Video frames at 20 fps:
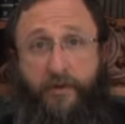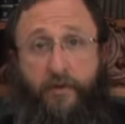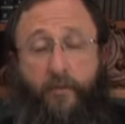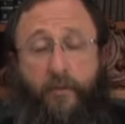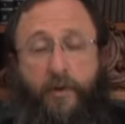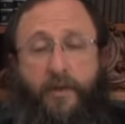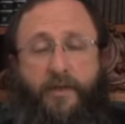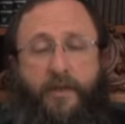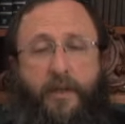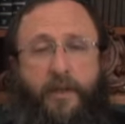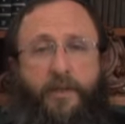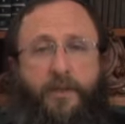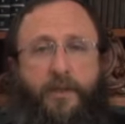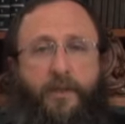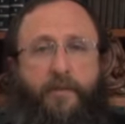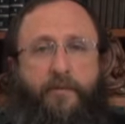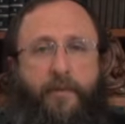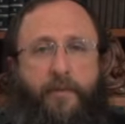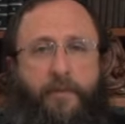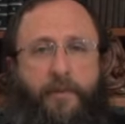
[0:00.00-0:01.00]
The walls
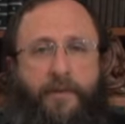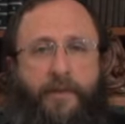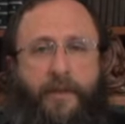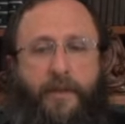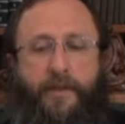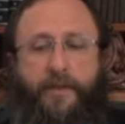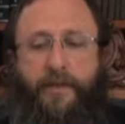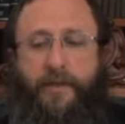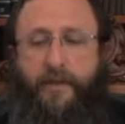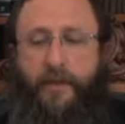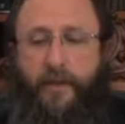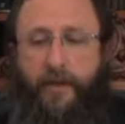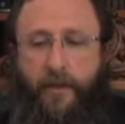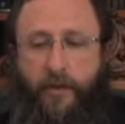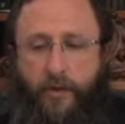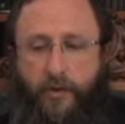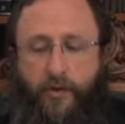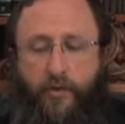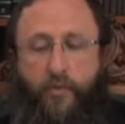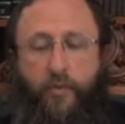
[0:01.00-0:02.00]
actually represent
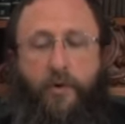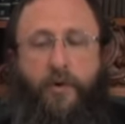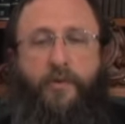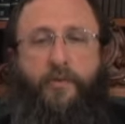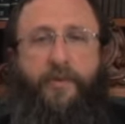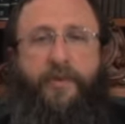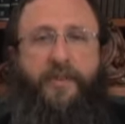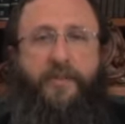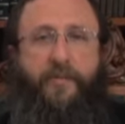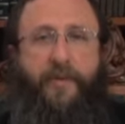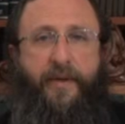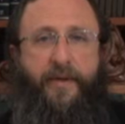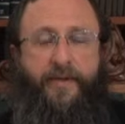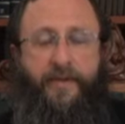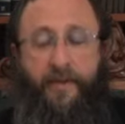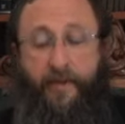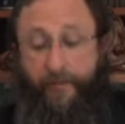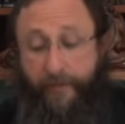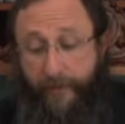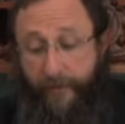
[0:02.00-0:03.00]
two walls with a
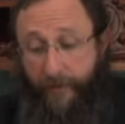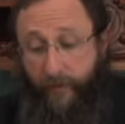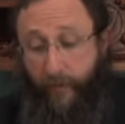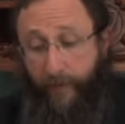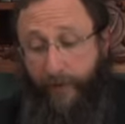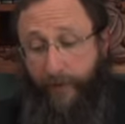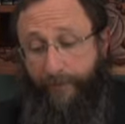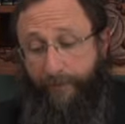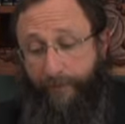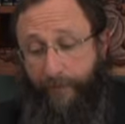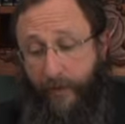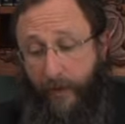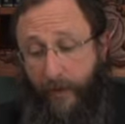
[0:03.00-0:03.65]
space in between.